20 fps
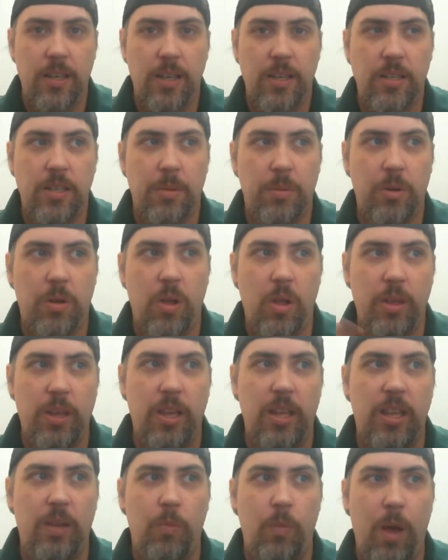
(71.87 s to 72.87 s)
some are calling
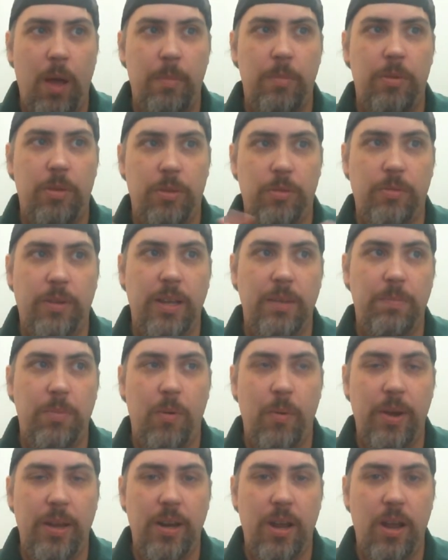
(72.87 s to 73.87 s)
it Web
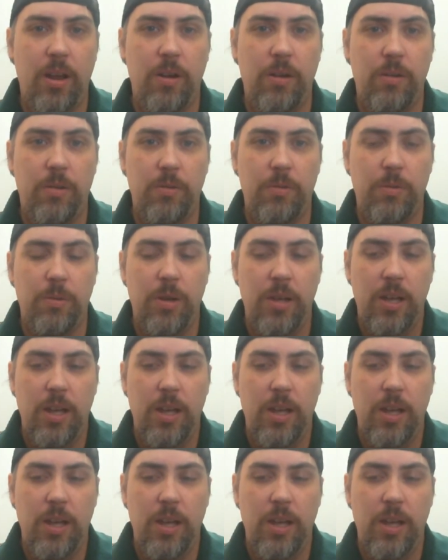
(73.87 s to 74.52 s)
3.0,